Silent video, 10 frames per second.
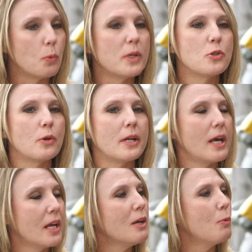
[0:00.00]
We do it
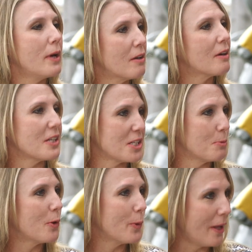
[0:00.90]
any way the
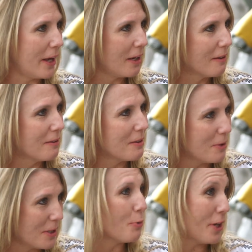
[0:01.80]
customer would like.
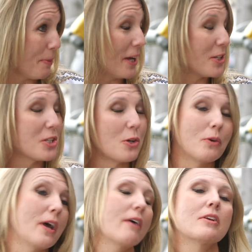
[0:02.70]
Perfect. Pretty much.
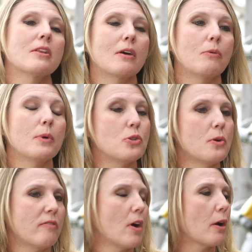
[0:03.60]
So every we do
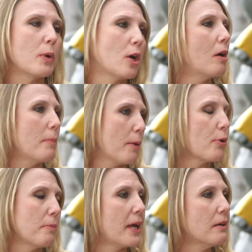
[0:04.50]
have our we call them our
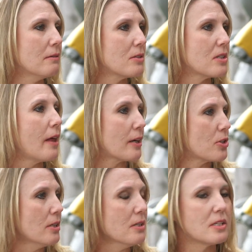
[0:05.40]
pre-made
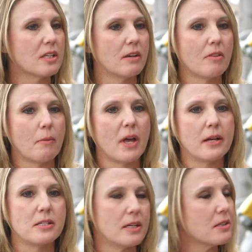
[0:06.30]
selections to give them the
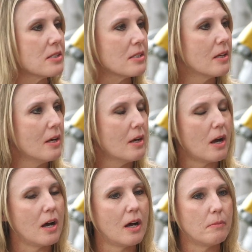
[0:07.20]
ideas.
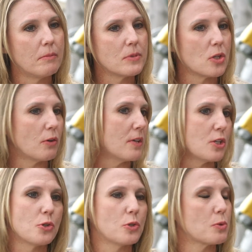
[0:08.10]
Um, so if they
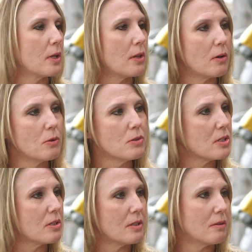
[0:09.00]
choose one of
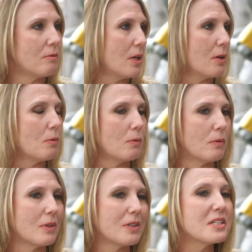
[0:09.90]
those, you know,
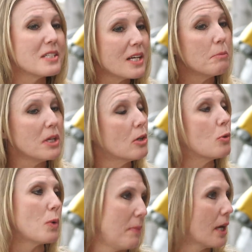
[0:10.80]
this time of
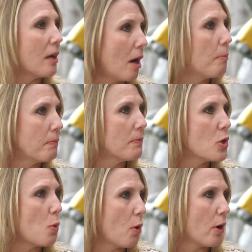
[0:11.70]
year we make it up
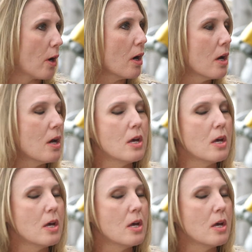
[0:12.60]
to sure. order.